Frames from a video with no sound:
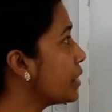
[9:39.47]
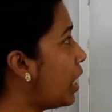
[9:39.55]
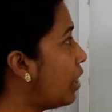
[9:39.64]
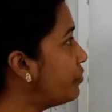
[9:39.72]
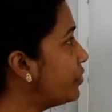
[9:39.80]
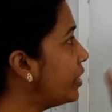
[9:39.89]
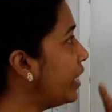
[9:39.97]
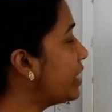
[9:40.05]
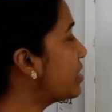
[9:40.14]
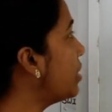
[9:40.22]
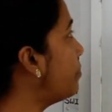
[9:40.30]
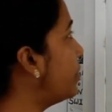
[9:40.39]
After
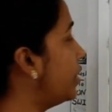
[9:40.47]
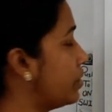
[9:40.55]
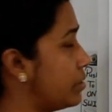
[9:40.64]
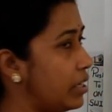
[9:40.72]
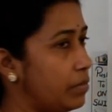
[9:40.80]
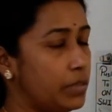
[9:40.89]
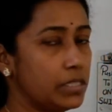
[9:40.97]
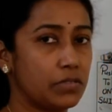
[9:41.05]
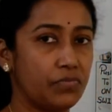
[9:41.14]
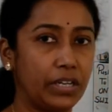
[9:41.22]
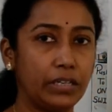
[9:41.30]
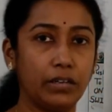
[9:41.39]
acceptance, that
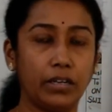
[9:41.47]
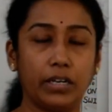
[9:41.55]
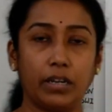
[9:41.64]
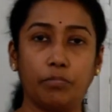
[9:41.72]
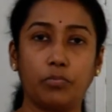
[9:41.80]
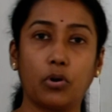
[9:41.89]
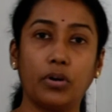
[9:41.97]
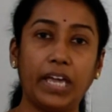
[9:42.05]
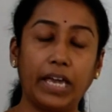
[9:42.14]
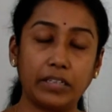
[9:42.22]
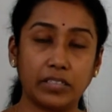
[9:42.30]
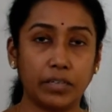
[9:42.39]
means when an employee
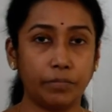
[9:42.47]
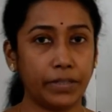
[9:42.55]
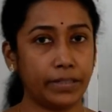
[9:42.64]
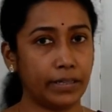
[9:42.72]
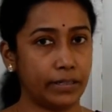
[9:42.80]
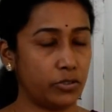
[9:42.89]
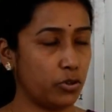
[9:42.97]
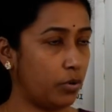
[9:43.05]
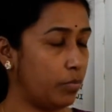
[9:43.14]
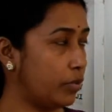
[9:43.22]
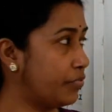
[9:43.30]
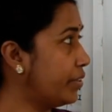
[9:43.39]
accepted that
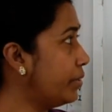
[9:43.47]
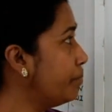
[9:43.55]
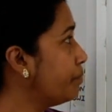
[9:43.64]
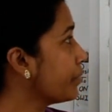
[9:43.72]
job offer